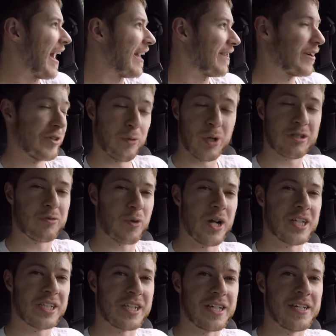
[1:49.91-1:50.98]
there was
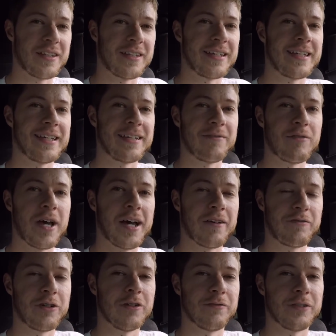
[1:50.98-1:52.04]
rust in the
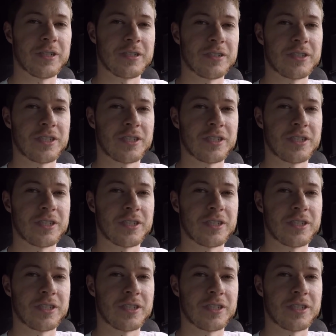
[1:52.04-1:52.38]
fuel filter,